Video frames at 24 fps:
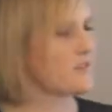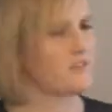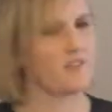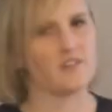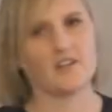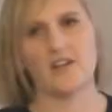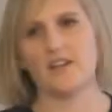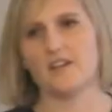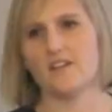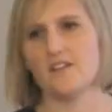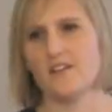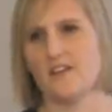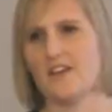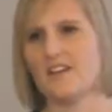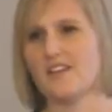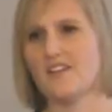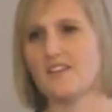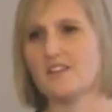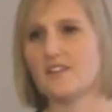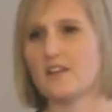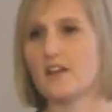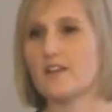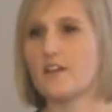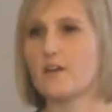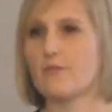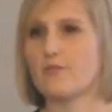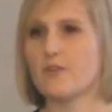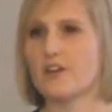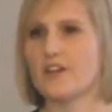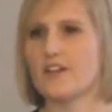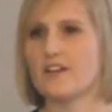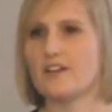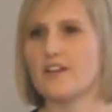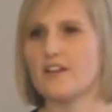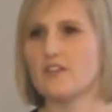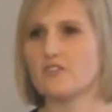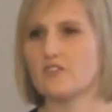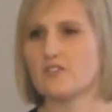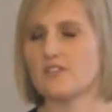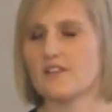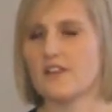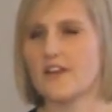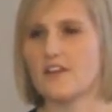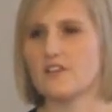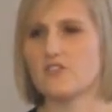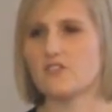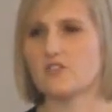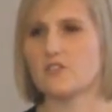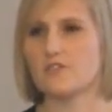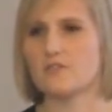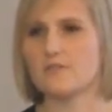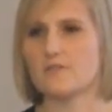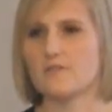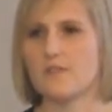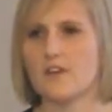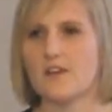with in any South African legislation.